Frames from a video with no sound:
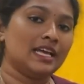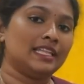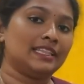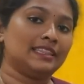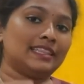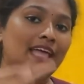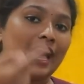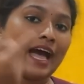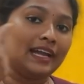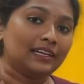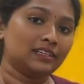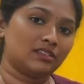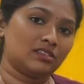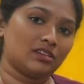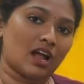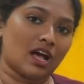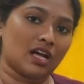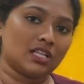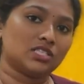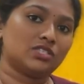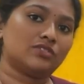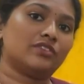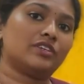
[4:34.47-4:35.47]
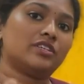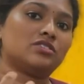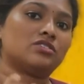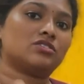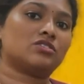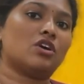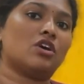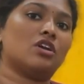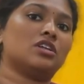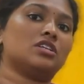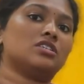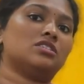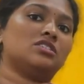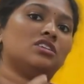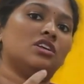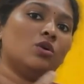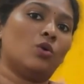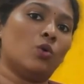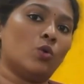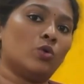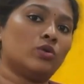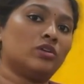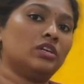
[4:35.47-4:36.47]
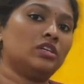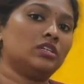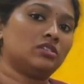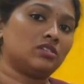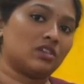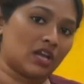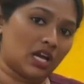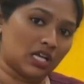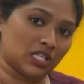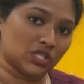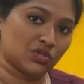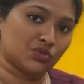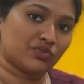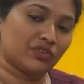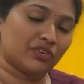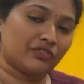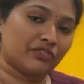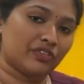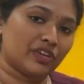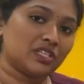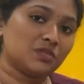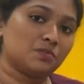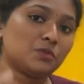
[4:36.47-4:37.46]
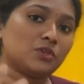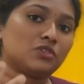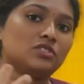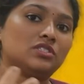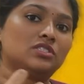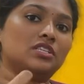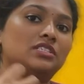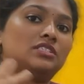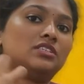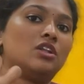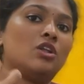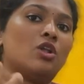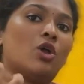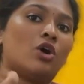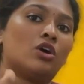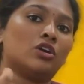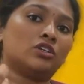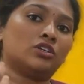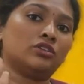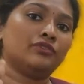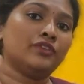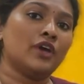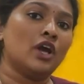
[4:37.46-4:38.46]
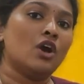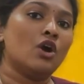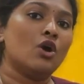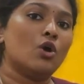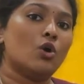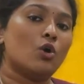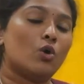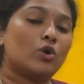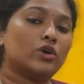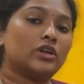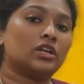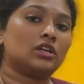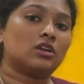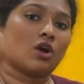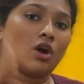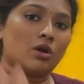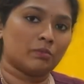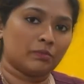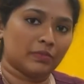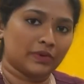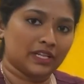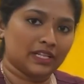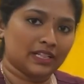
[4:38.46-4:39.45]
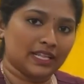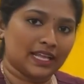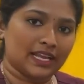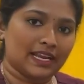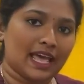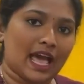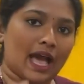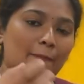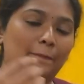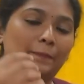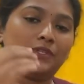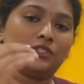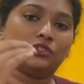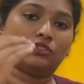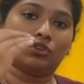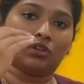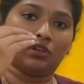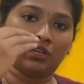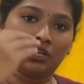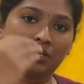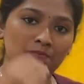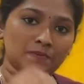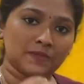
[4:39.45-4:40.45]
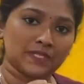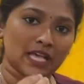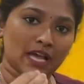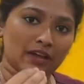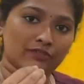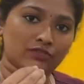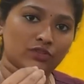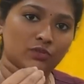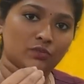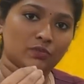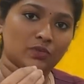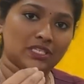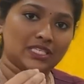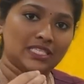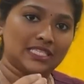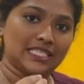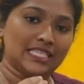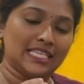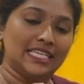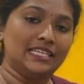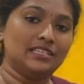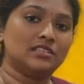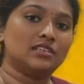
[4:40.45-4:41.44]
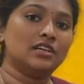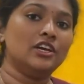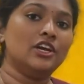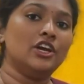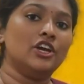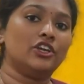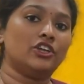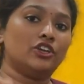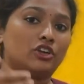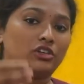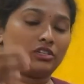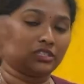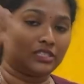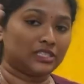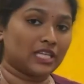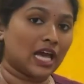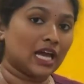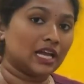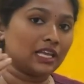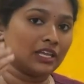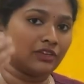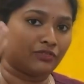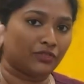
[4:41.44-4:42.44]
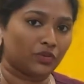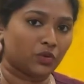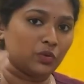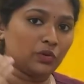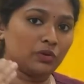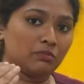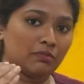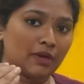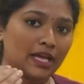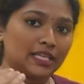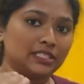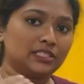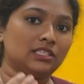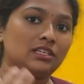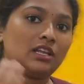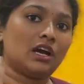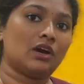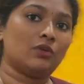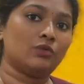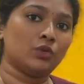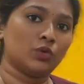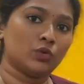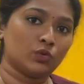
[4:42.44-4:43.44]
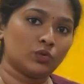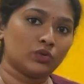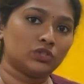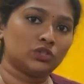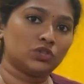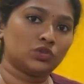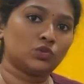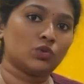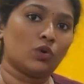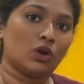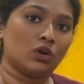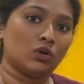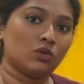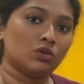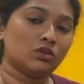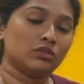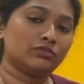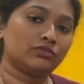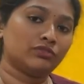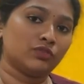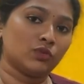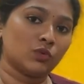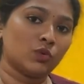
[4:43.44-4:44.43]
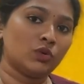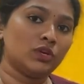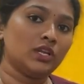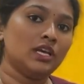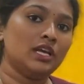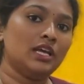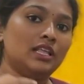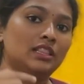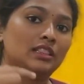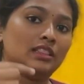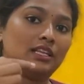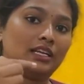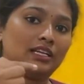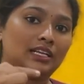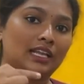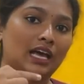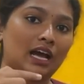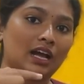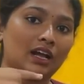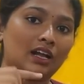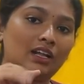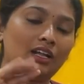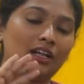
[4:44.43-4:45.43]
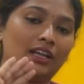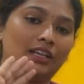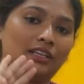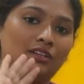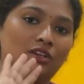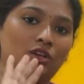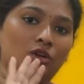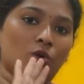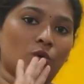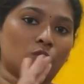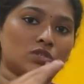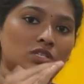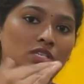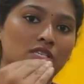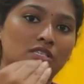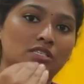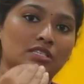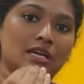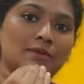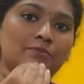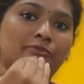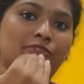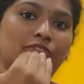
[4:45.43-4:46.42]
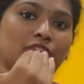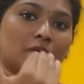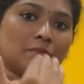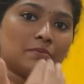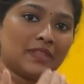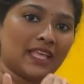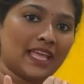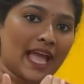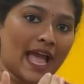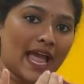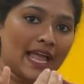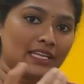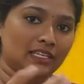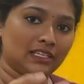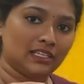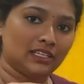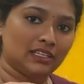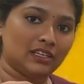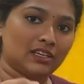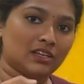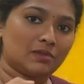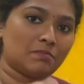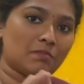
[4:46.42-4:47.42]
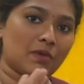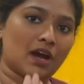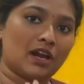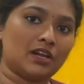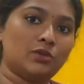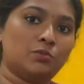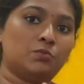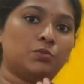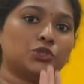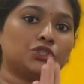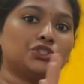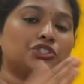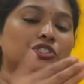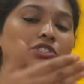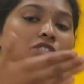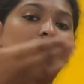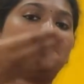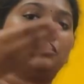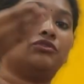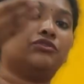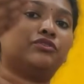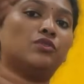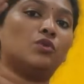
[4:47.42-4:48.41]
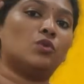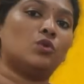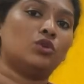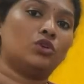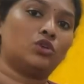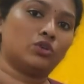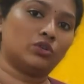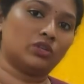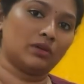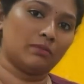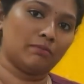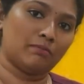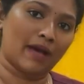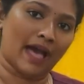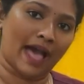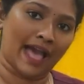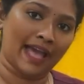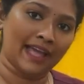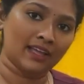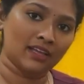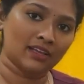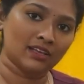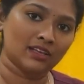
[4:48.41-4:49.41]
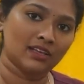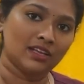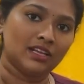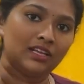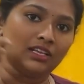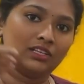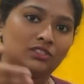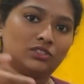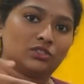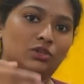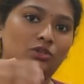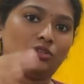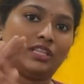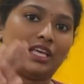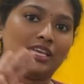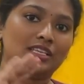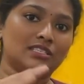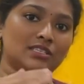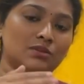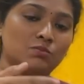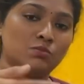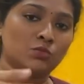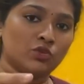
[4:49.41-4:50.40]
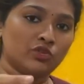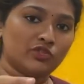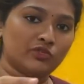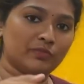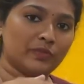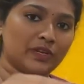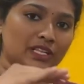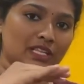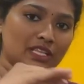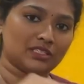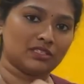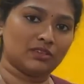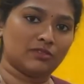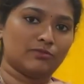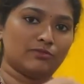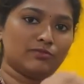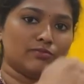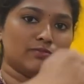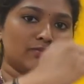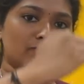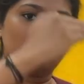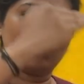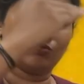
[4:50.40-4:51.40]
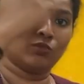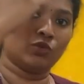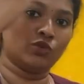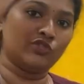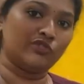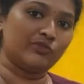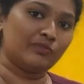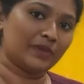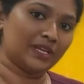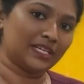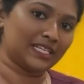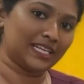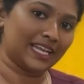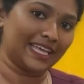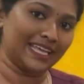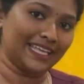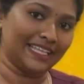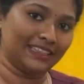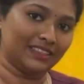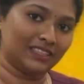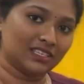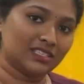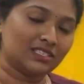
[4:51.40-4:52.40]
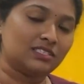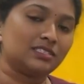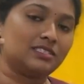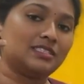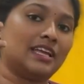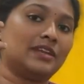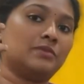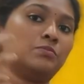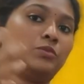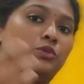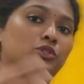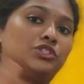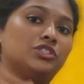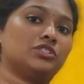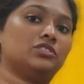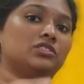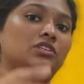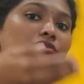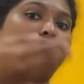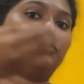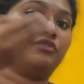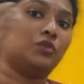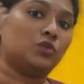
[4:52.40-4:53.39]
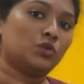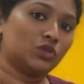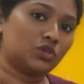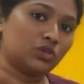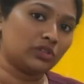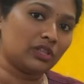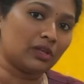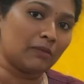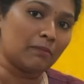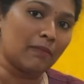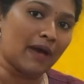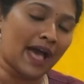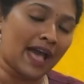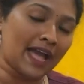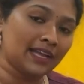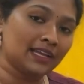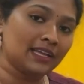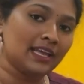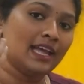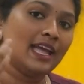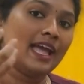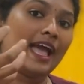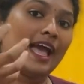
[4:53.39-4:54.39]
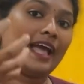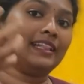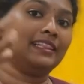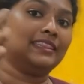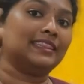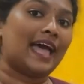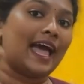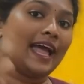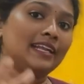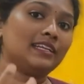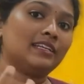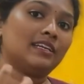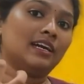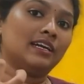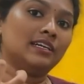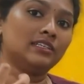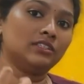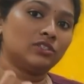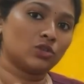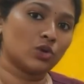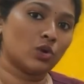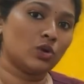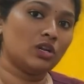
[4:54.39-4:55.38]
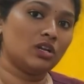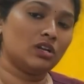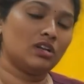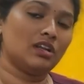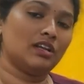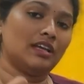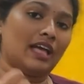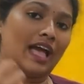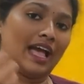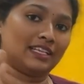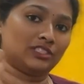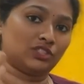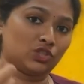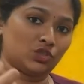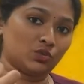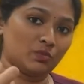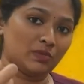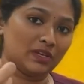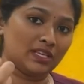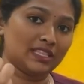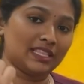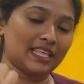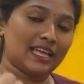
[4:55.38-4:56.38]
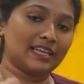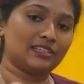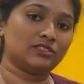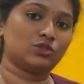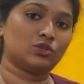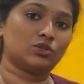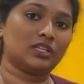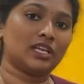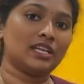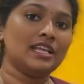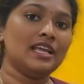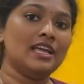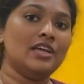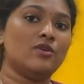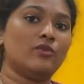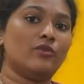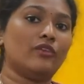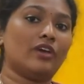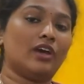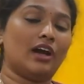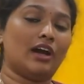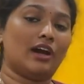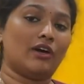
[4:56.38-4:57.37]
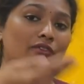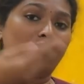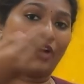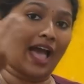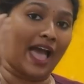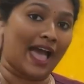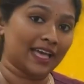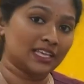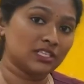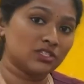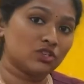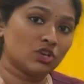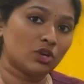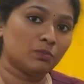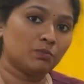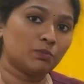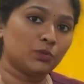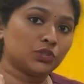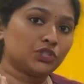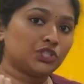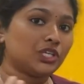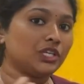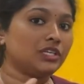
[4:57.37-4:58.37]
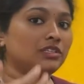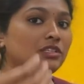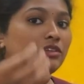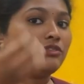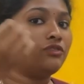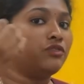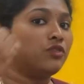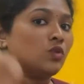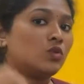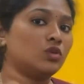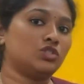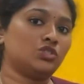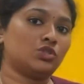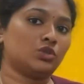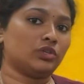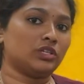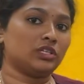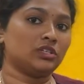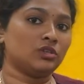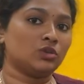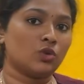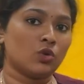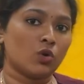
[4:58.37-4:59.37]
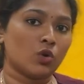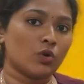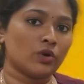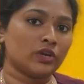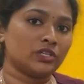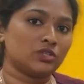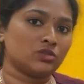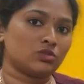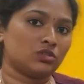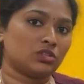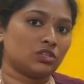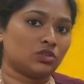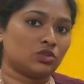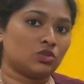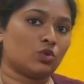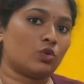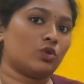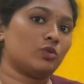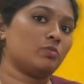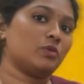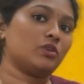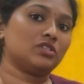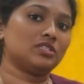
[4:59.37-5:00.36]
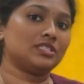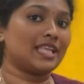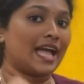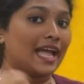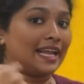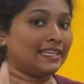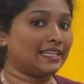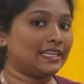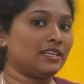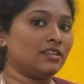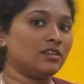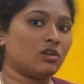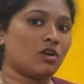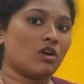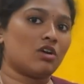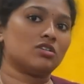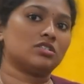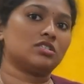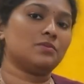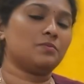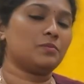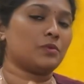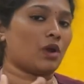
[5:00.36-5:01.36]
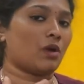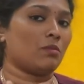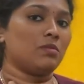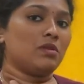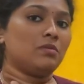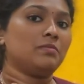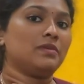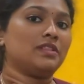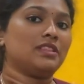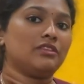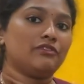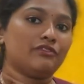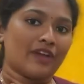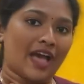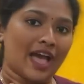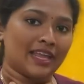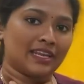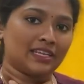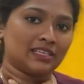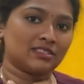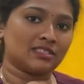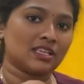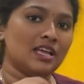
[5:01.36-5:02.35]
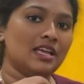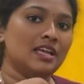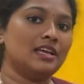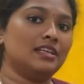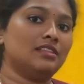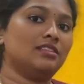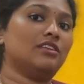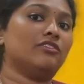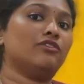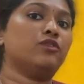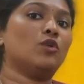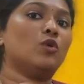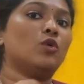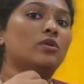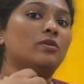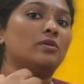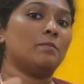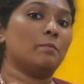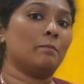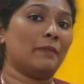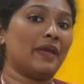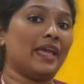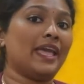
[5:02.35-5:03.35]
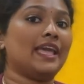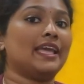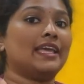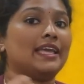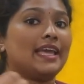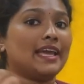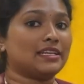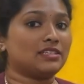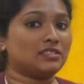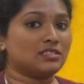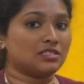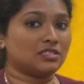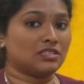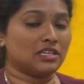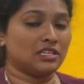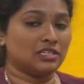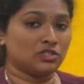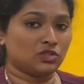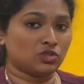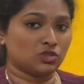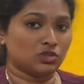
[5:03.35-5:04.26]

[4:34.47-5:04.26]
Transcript: that transfer is called as the oral transfer phase, because there's a lot of oral component that happens. Your lips have to be sealed, your tongue, if you imagine how you would swallow a food, the tongue, it closes up from the anterior part, pushes the food to the back. So there's a movement like this that pushes the food to the back, and that control has to be there, so that as you're pushing, the food shouldn't go into the throat, because that can cause a problem in the pharynx. The food may get into